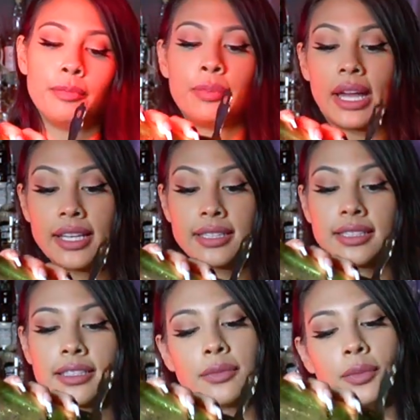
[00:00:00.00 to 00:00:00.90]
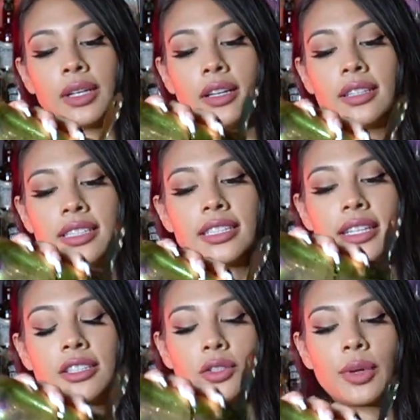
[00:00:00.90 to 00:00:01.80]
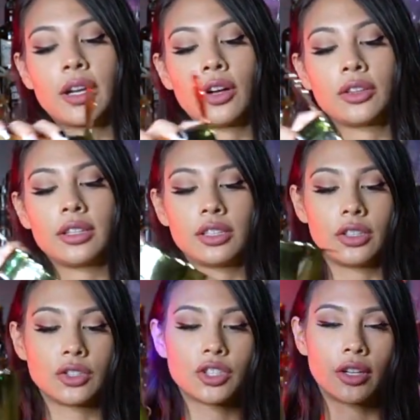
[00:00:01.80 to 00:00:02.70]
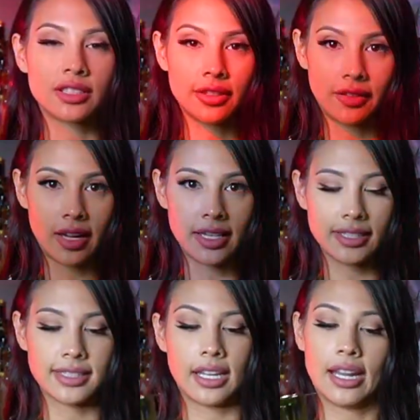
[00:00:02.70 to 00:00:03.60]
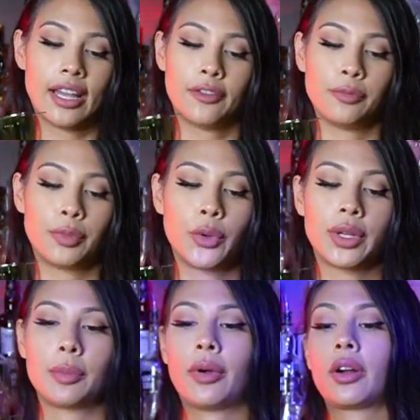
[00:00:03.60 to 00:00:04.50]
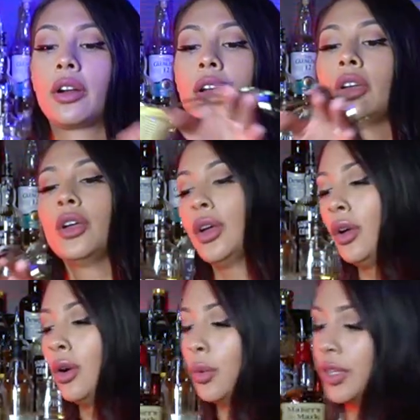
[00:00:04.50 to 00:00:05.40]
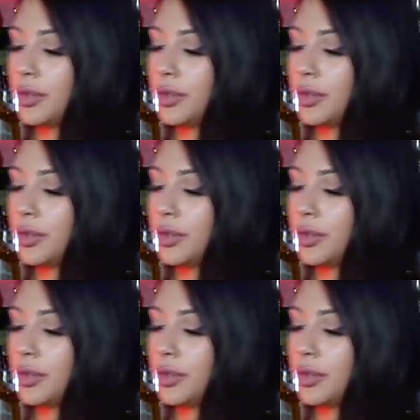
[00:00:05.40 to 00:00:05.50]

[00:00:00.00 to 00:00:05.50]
best because it takes away all the little chunks of ice that have broken apart when